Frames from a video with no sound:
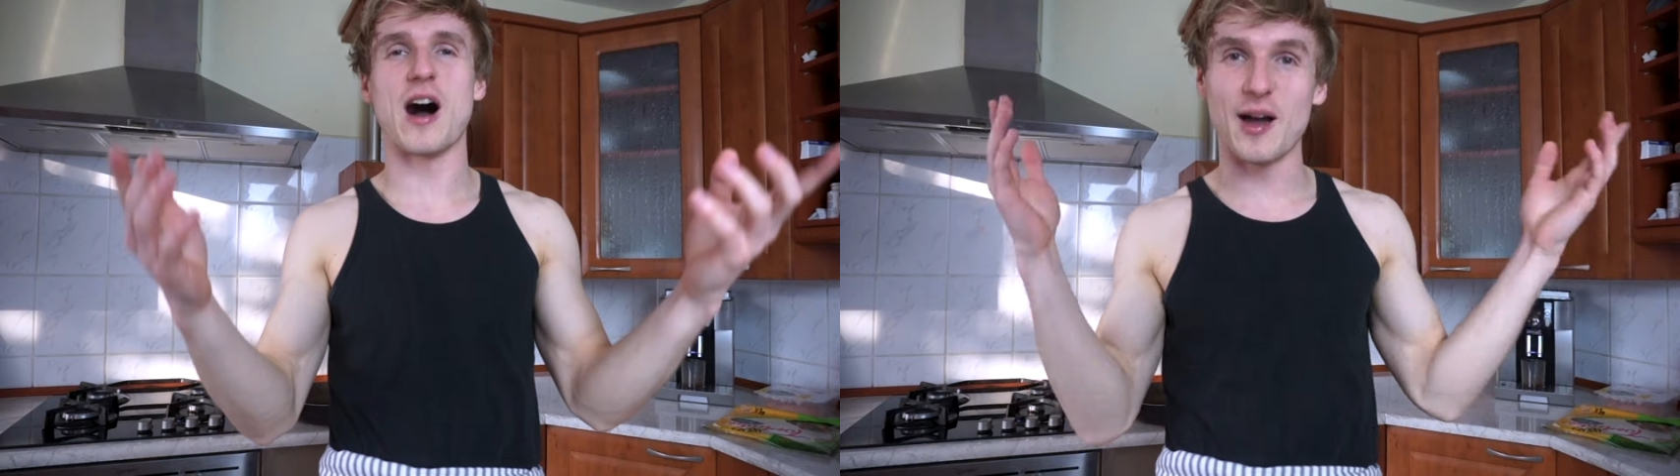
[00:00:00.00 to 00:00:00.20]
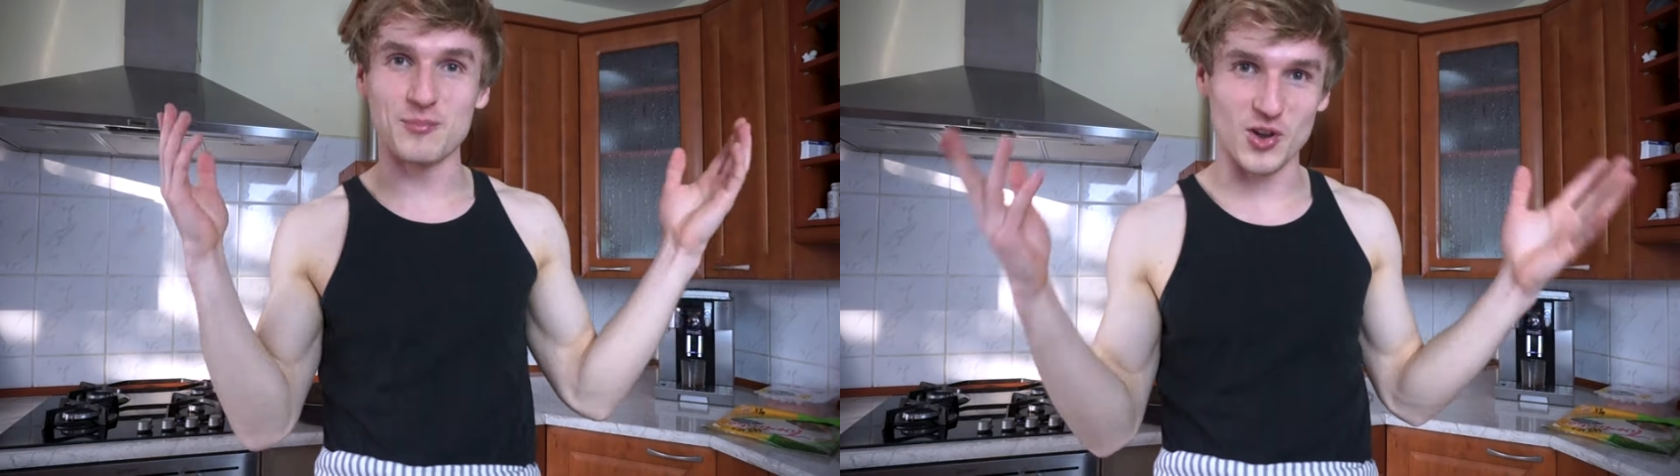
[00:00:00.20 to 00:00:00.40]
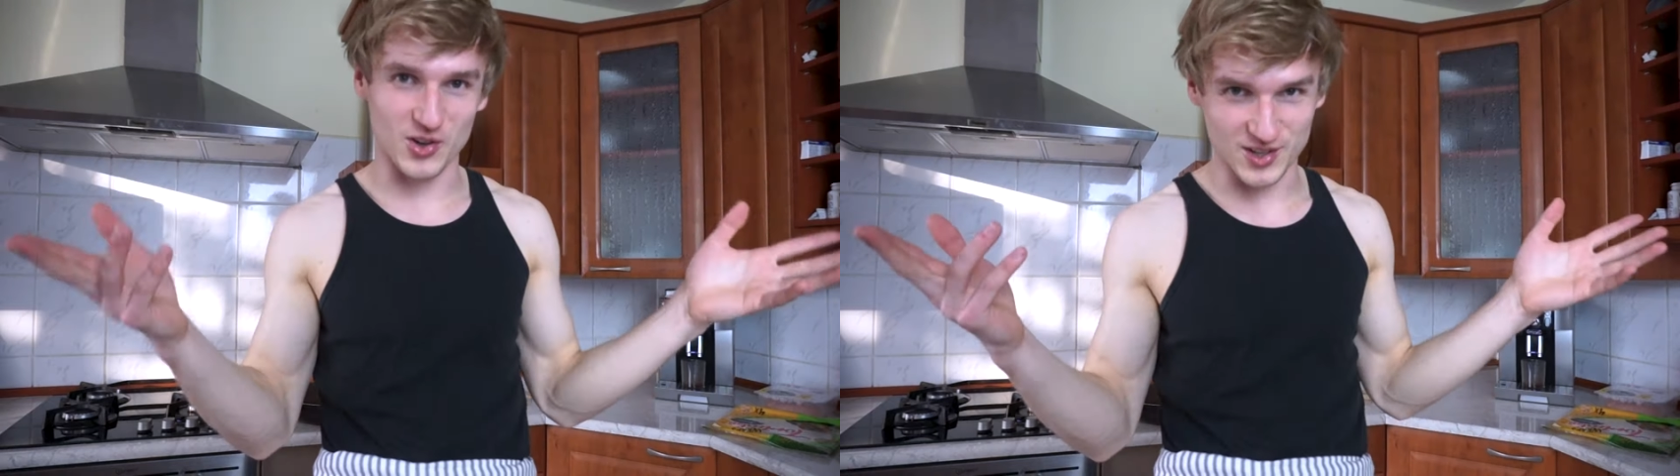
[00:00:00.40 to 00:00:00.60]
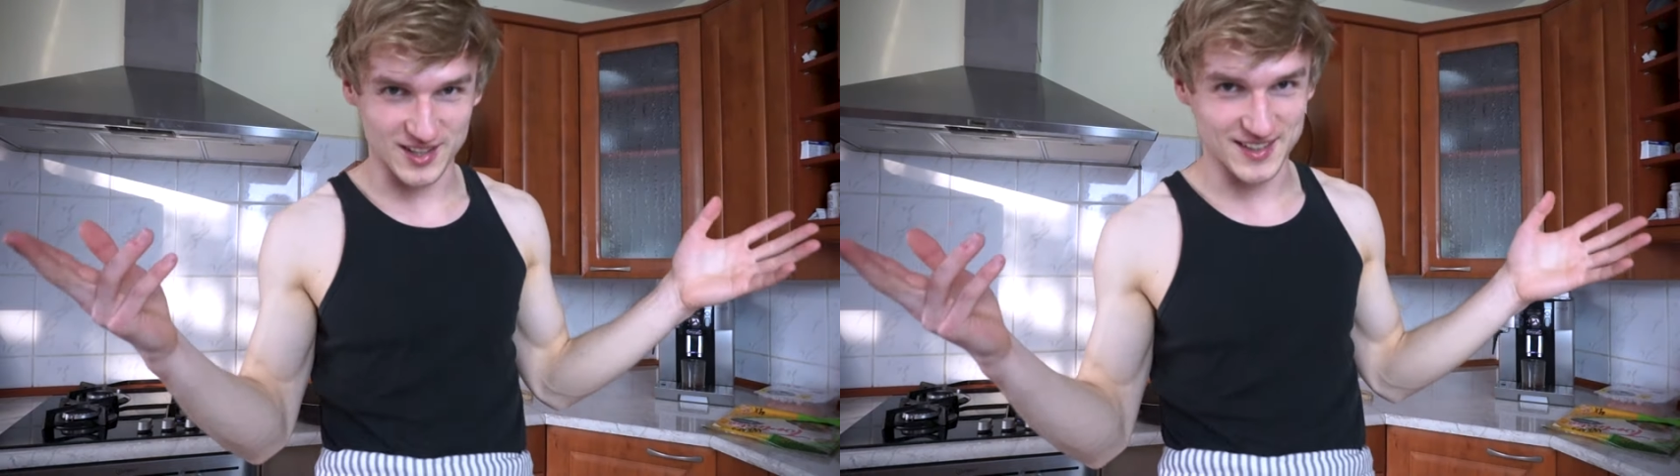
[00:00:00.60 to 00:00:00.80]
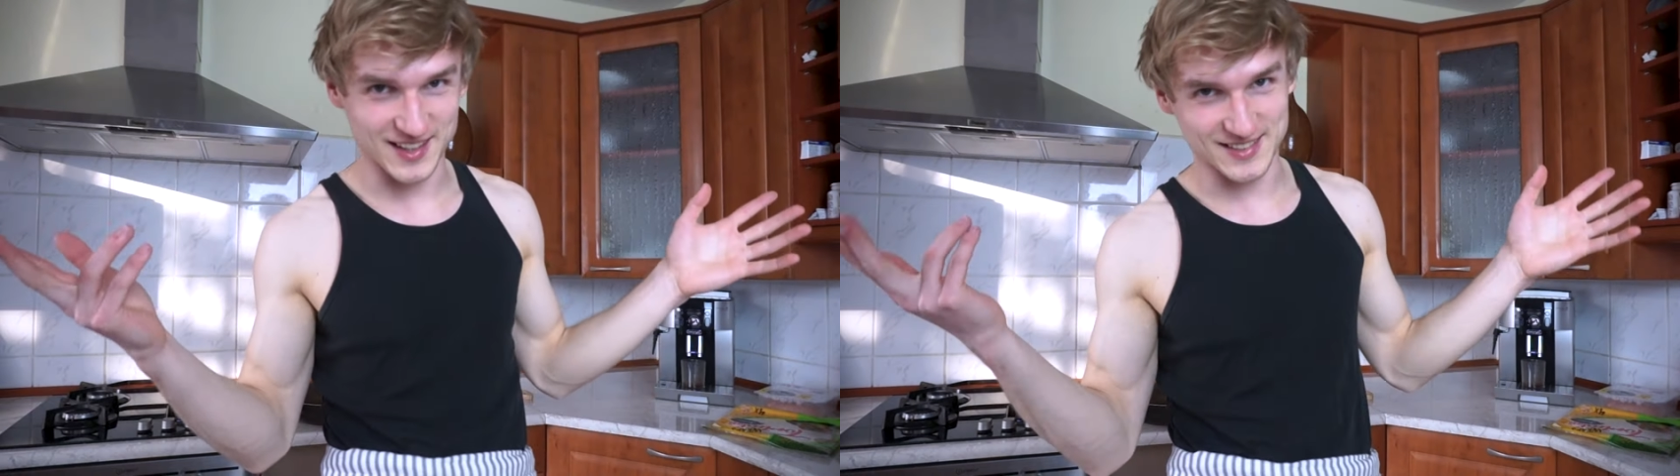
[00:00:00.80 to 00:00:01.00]
I'm not
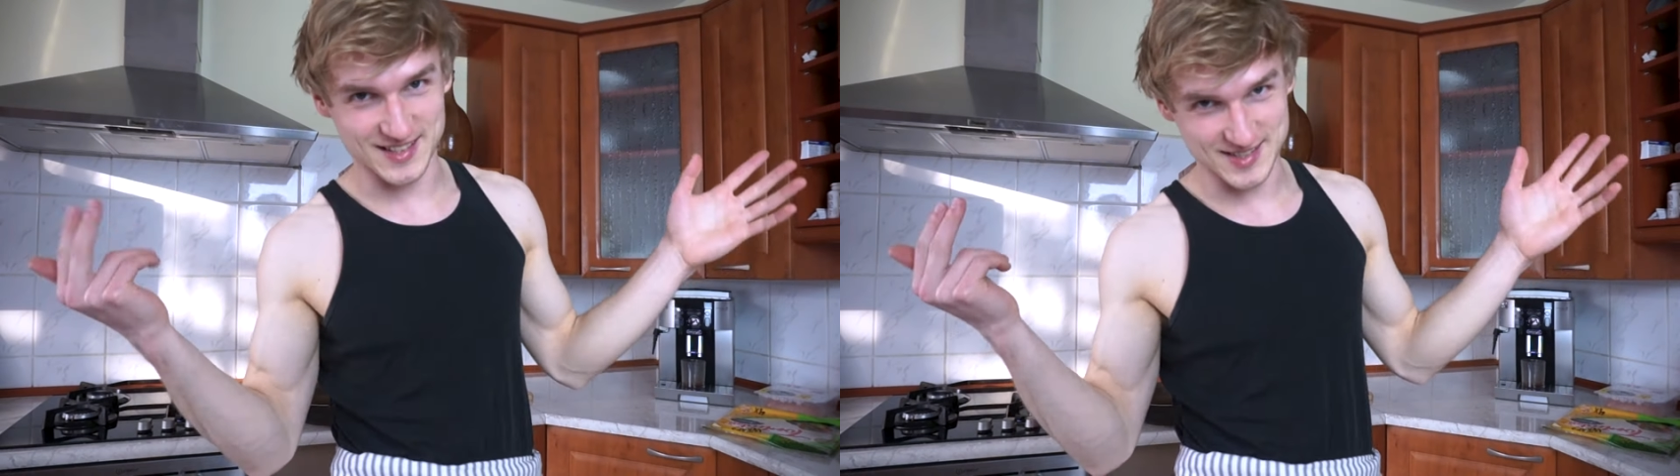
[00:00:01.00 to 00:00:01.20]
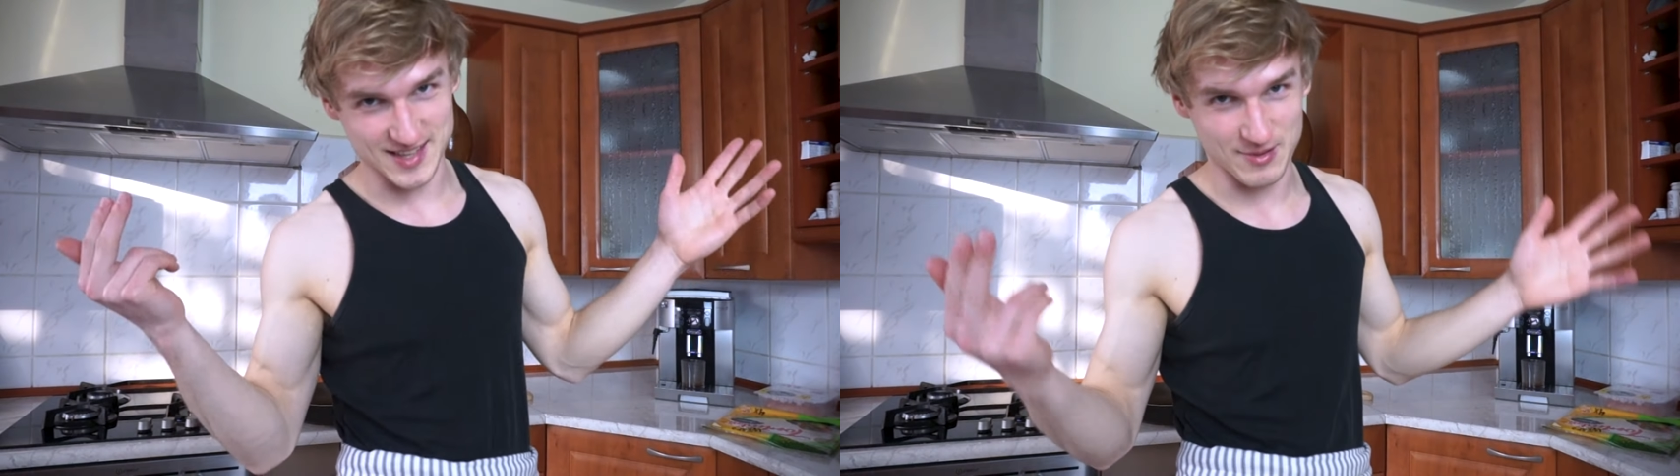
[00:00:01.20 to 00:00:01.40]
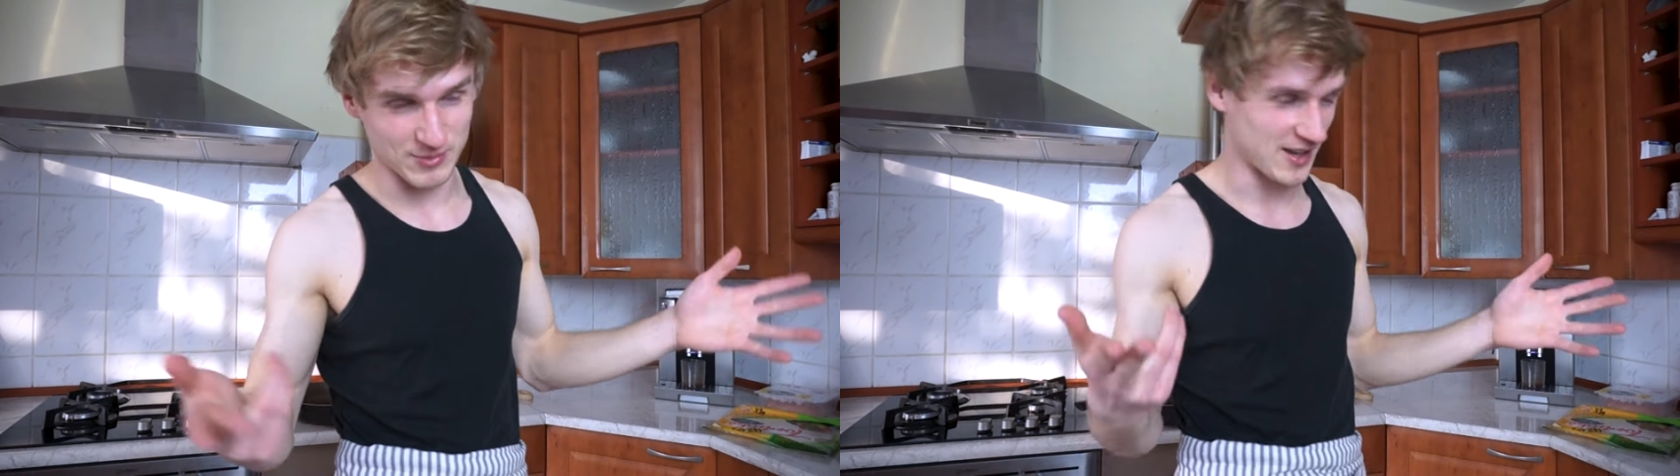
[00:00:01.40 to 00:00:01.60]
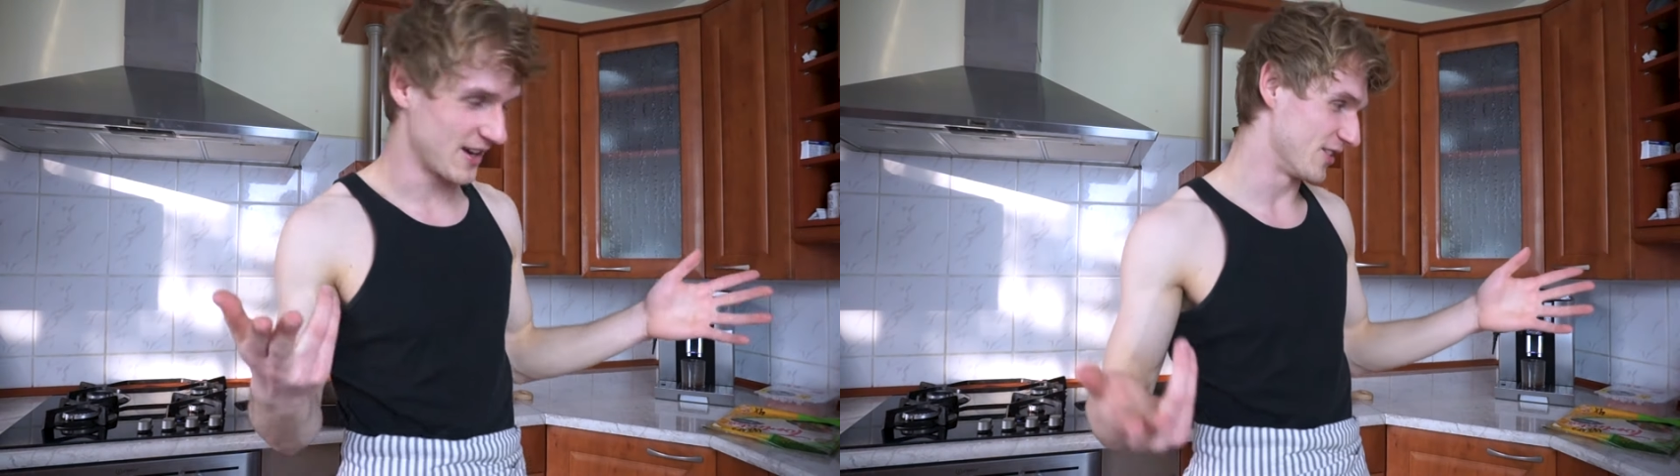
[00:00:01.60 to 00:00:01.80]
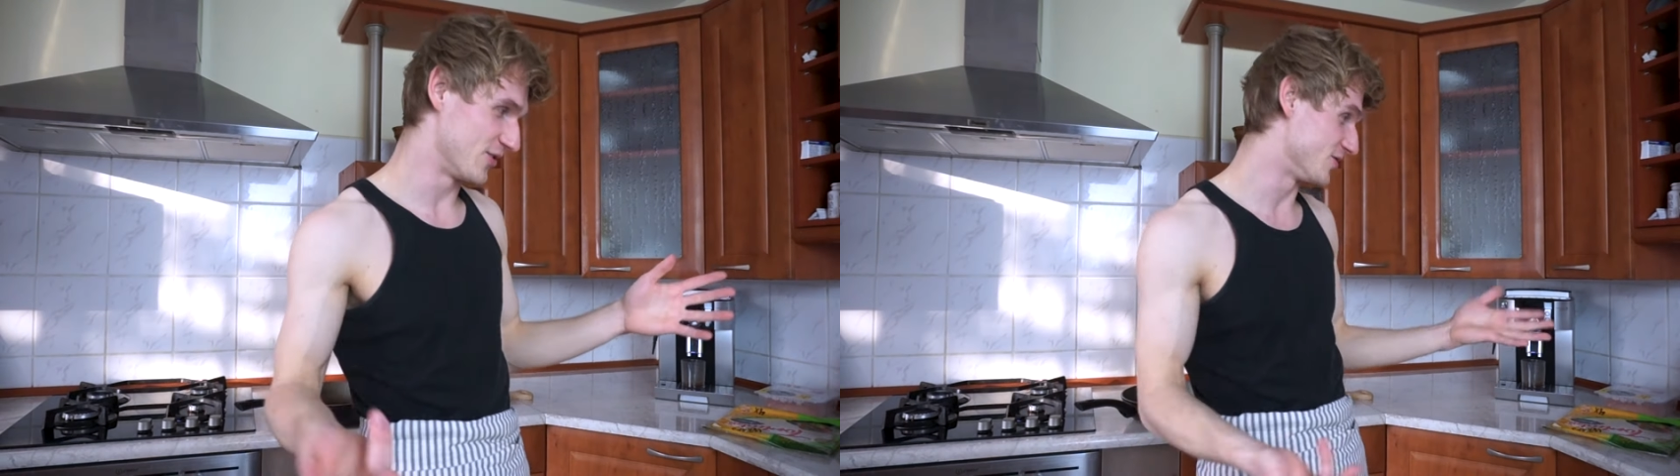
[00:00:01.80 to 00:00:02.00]
gonna take this time
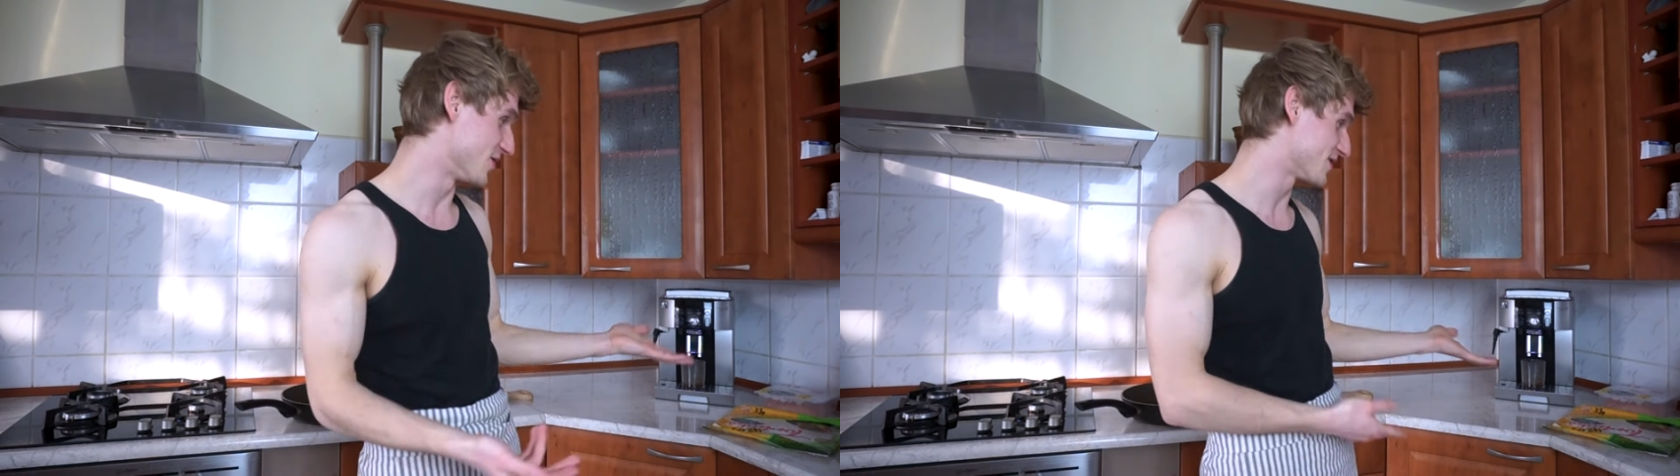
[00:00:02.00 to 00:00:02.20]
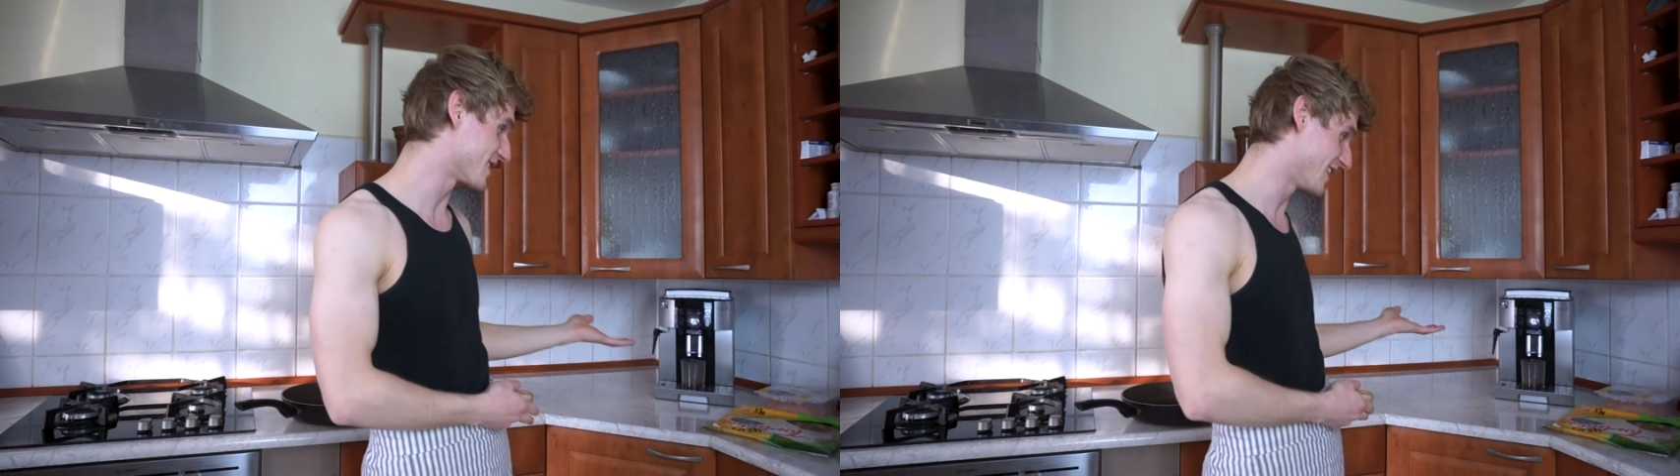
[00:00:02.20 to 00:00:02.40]
here to just